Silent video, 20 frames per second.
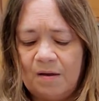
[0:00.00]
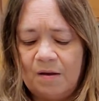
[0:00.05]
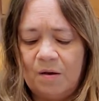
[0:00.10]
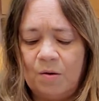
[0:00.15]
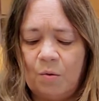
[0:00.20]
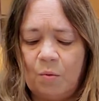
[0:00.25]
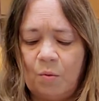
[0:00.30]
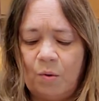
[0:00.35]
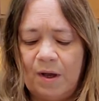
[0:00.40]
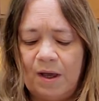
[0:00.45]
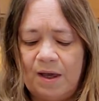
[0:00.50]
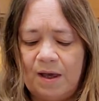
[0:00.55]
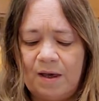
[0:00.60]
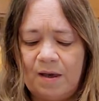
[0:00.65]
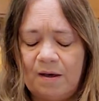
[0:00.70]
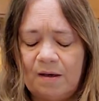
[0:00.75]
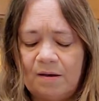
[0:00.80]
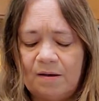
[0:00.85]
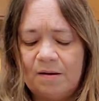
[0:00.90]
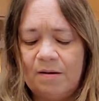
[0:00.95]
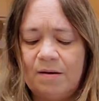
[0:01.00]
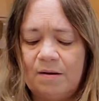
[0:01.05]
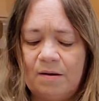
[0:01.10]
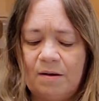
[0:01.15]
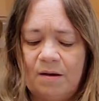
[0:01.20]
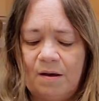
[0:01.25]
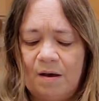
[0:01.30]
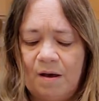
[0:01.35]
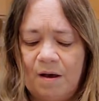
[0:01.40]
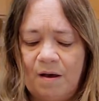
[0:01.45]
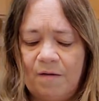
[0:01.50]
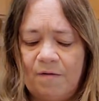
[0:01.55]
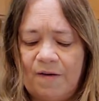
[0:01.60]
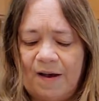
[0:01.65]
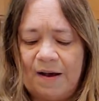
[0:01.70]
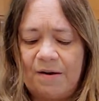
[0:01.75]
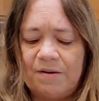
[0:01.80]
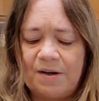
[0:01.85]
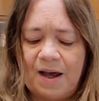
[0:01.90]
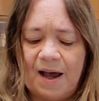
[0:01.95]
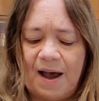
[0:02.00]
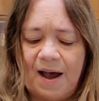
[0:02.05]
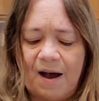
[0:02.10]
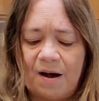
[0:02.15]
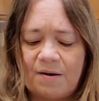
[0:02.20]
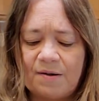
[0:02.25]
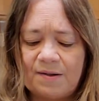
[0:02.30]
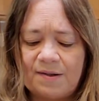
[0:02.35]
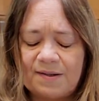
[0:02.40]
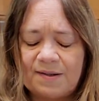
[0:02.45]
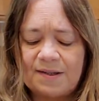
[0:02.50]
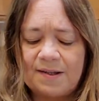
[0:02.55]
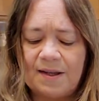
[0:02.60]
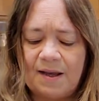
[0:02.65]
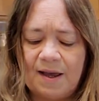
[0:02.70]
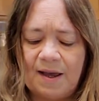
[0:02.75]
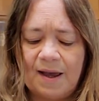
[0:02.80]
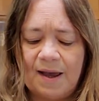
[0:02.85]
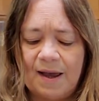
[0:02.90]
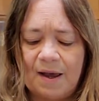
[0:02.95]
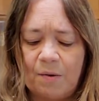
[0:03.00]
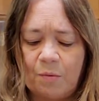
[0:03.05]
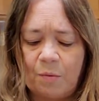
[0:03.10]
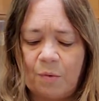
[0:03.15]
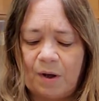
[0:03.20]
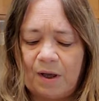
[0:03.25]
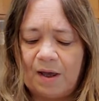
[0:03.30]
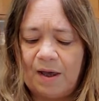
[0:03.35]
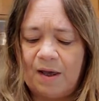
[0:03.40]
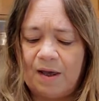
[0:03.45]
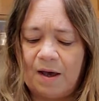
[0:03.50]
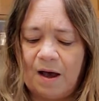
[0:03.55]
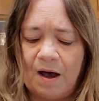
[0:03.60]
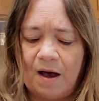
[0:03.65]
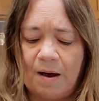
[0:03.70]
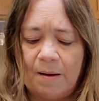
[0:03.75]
We found a house and we